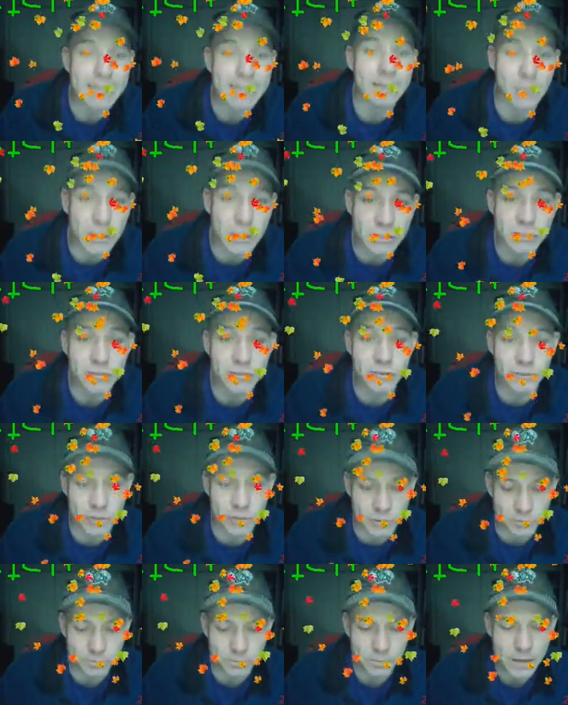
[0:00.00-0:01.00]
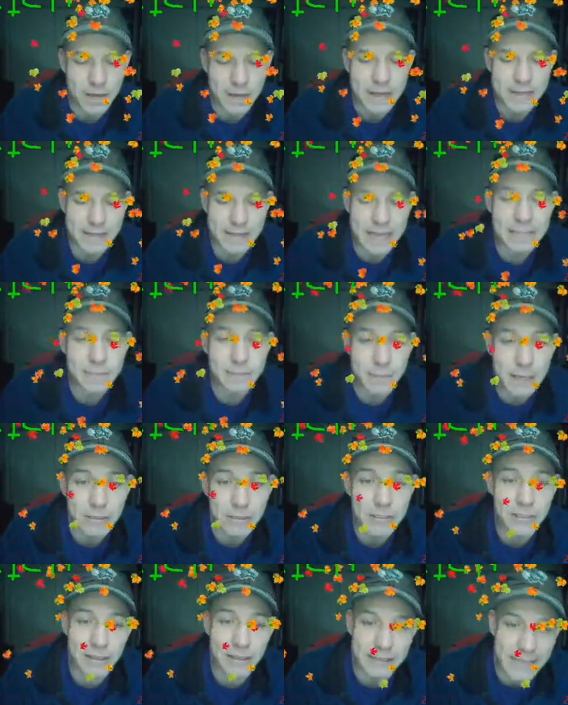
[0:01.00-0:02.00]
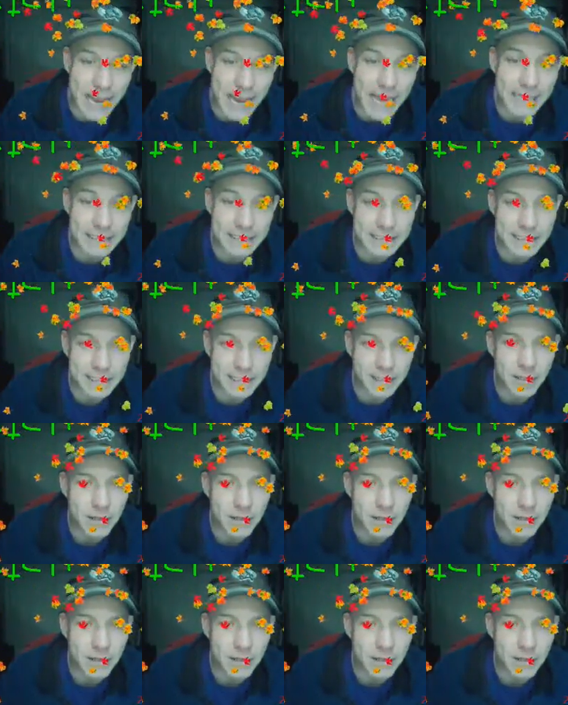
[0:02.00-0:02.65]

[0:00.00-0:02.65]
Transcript: Good news. That's about it on that.